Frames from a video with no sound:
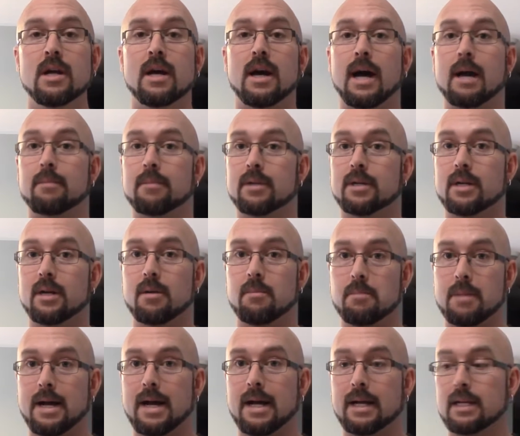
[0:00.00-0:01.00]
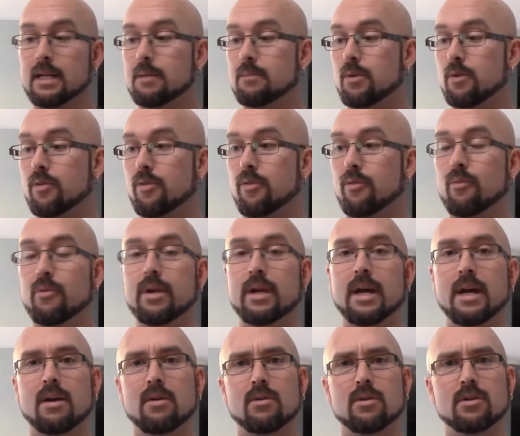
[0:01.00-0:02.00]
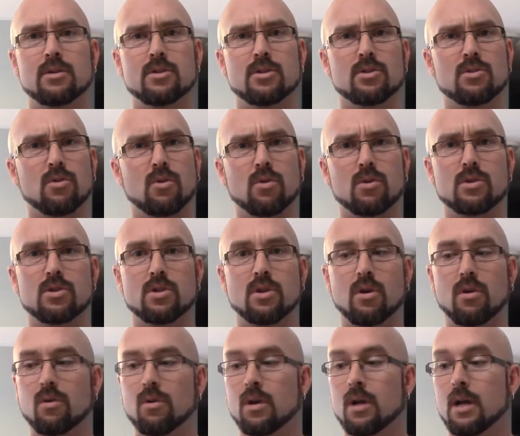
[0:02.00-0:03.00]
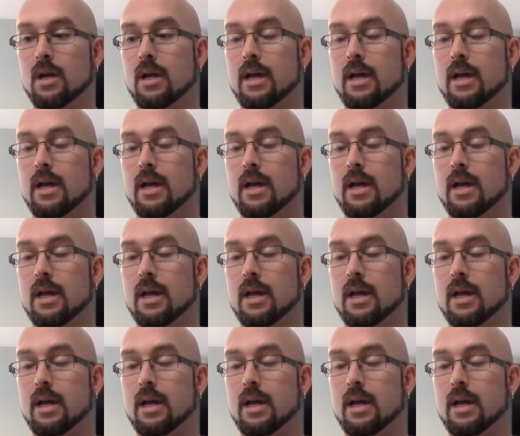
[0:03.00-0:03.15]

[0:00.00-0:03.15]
I'm going to come back in about 3 hours or so,